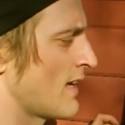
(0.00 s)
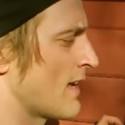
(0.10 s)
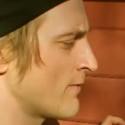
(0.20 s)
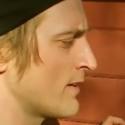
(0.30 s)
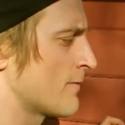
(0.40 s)
that
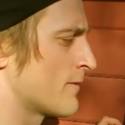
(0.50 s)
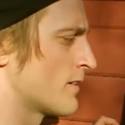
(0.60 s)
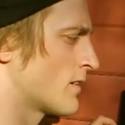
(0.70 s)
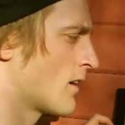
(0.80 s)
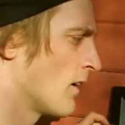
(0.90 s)
every
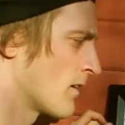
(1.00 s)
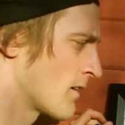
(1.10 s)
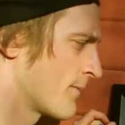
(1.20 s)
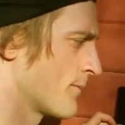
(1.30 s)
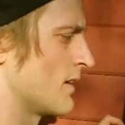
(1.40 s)
different
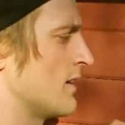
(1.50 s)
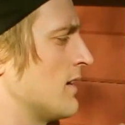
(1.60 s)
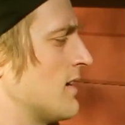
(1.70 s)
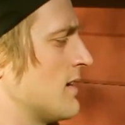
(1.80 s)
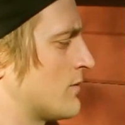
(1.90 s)
color
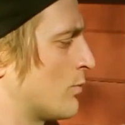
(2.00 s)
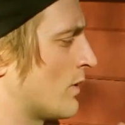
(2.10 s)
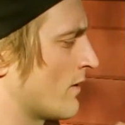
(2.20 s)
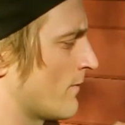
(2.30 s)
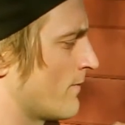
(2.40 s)
is
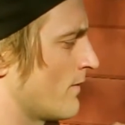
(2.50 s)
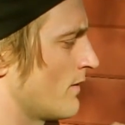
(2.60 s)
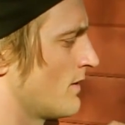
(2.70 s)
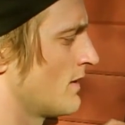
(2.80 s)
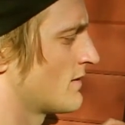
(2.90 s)
one of
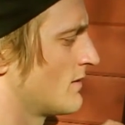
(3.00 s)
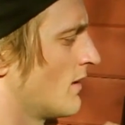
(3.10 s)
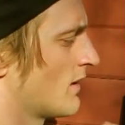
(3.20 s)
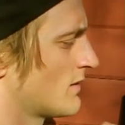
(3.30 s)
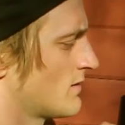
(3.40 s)
these
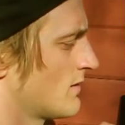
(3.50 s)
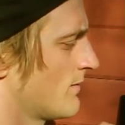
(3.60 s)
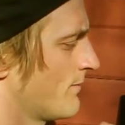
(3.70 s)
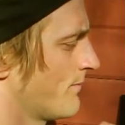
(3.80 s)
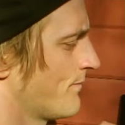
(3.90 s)
dots
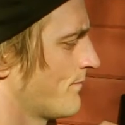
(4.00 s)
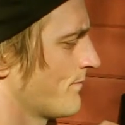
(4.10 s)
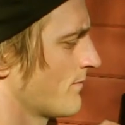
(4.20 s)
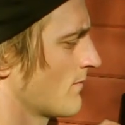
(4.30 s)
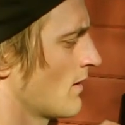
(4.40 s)

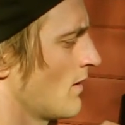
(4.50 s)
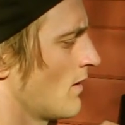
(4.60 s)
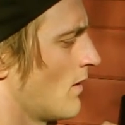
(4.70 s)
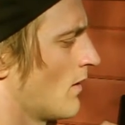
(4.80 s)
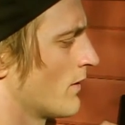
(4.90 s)

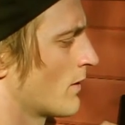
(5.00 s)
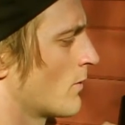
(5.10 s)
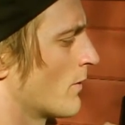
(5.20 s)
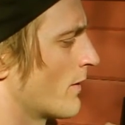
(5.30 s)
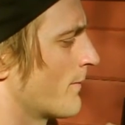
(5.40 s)
on the
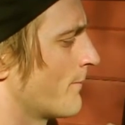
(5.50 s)
court,